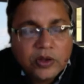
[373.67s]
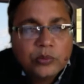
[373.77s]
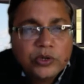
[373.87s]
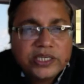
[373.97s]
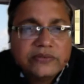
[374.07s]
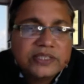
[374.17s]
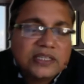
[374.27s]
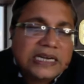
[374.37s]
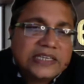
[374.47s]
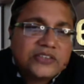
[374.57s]
community, with
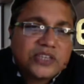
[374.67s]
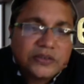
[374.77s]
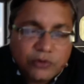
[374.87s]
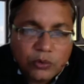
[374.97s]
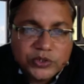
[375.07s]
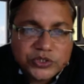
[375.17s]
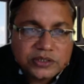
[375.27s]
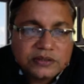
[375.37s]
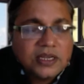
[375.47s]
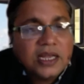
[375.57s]
the latest
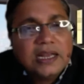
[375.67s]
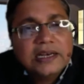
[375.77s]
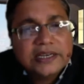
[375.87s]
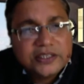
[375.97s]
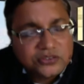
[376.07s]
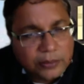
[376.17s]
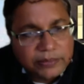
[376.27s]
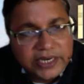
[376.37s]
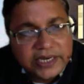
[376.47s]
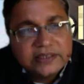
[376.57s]
information, latest
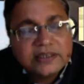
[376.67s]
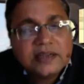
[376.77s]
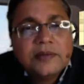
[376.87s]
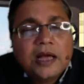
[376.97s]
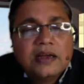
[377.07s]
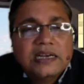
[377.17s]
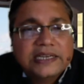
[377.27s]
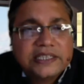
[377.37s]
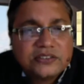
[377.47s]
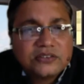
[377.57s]
update,
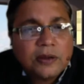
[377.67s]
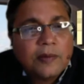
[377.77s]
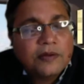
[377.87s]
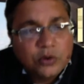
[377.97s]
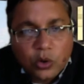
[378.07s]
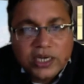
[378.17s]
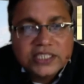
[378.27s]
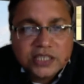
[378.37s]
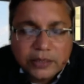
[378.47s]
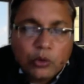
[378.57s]
latest
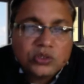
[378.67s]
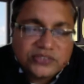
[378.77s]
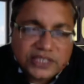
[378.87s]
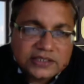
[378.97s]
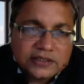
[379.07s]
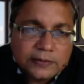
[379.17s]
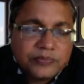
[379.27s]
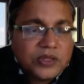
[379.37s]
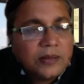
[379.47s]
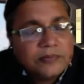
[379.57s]
knowledge about the sector
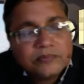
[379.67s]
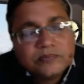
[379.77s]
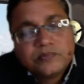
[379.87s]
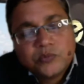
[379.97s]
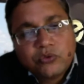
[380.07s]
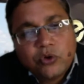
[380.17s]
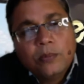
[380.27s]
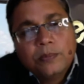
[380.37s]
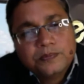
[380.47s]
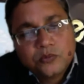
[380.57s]

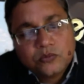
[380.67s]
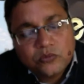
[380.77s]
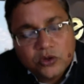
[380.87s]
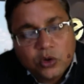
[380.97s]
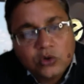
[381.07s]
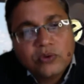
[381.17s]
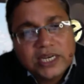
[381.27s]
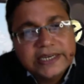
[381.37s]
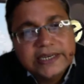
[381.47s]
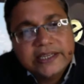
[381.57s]
from not
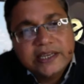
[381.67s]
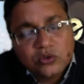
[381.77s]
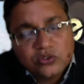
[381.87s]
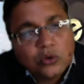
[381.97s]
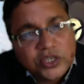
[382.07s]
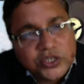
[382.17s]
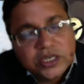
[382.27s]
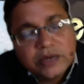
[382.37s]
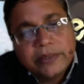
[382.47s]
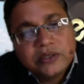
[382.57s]
only India or South
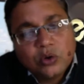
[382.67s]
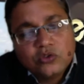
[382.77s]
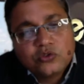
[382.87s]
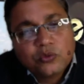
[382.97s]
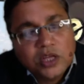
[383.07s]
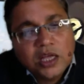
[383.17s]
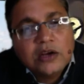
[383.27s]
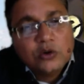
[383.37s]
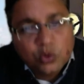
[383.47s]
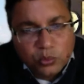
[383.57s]
Asia, but also
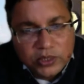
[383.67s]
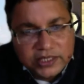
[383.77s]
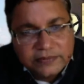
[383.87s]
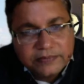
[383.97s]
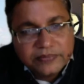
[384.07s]
globally.